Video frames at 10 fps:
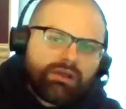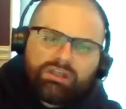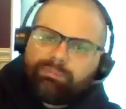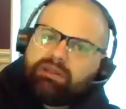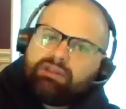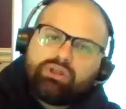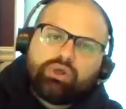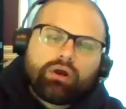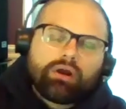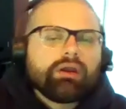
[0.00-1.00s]
You could be in New
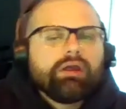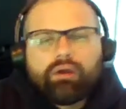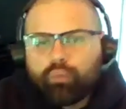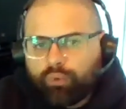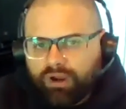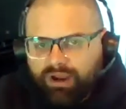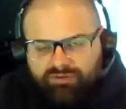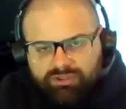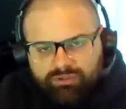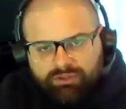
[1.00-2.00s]
York.
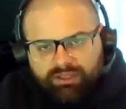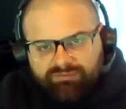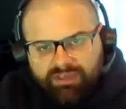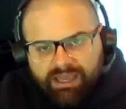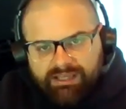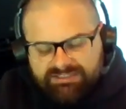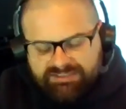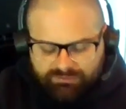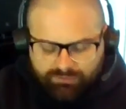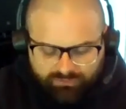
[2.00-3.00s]
Wherever you live, guys,
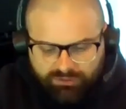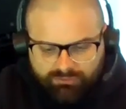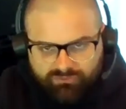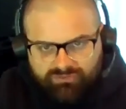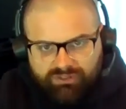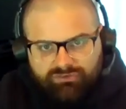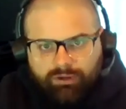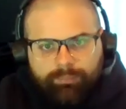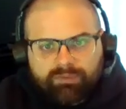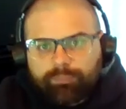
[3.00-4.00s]
those lenders will set you
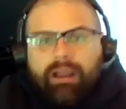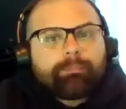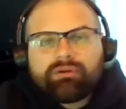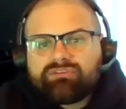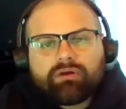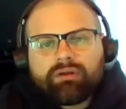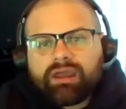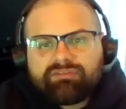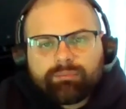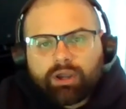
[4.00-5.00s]
up. And the properties don't
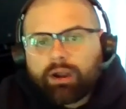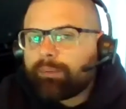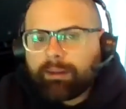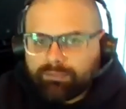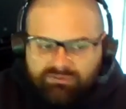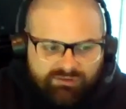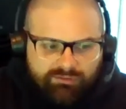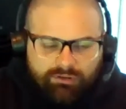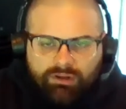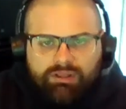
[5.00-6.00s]
have to be our properties
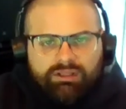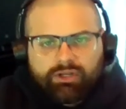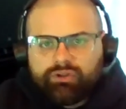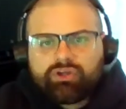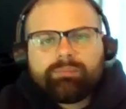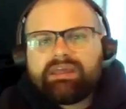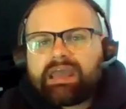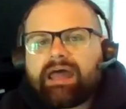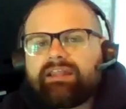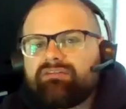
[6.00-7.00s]
either. You know, you could be a
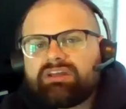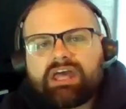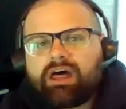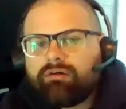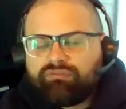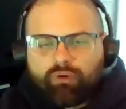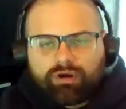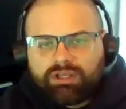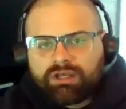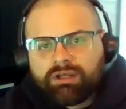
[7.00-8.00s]
guy living in
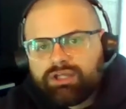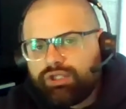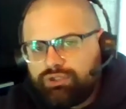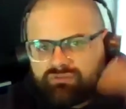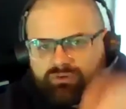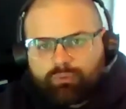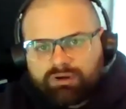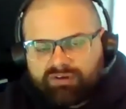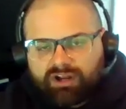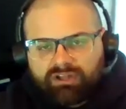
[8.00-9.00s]
California using one
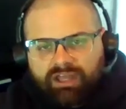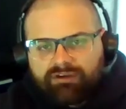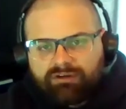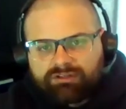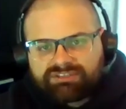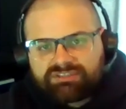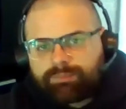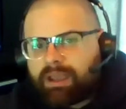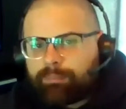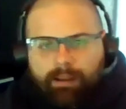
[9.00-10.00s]
of our lenders to
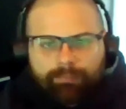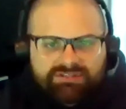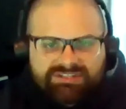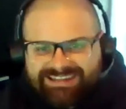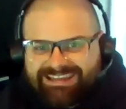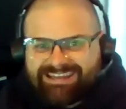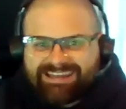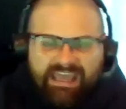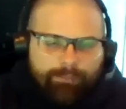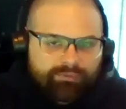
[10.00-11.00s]
buy properties in
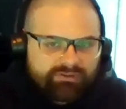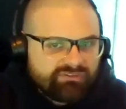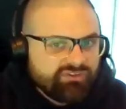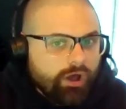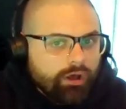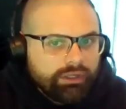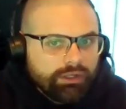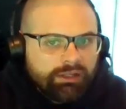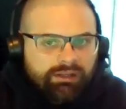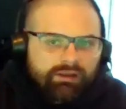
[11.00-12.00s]
Indianapolis. It's all
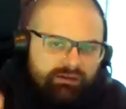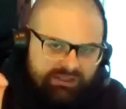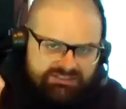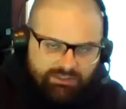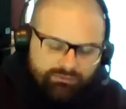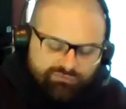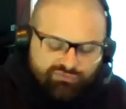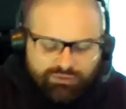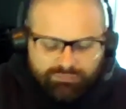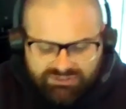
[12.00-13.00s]
good. That's another
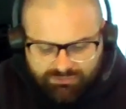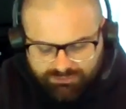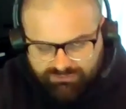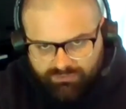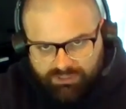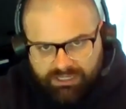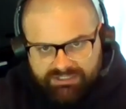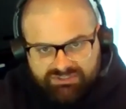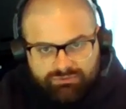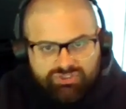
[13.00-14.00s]
free resource for you
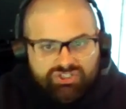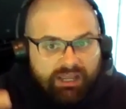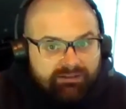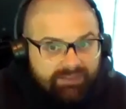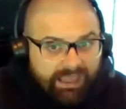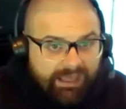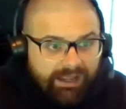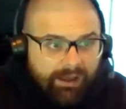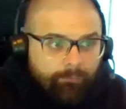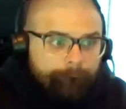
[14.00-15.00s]
guys. So check that out.